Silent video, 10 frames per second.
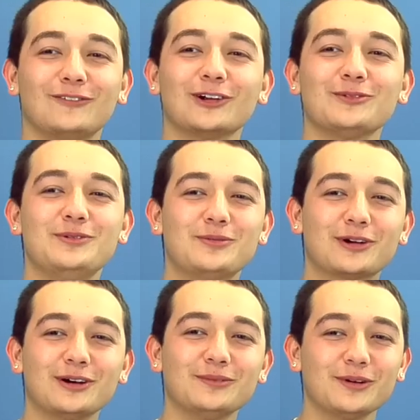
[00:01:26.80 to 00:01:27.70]
Where do people
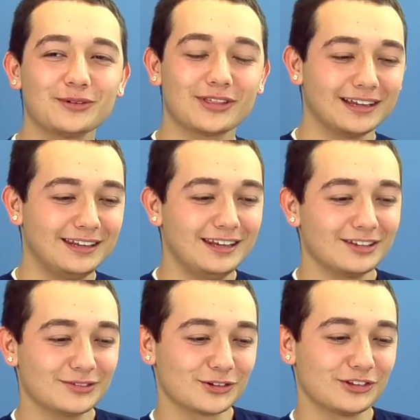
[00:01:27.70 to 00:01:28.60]
come up with
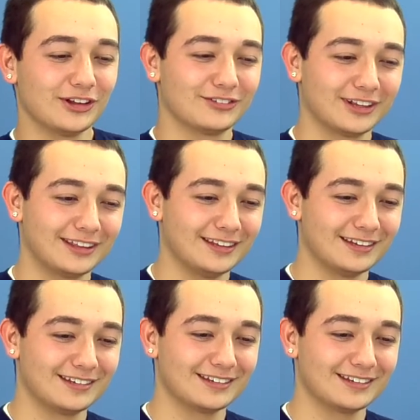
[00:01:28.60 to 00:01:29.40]
ideas for stuff like this?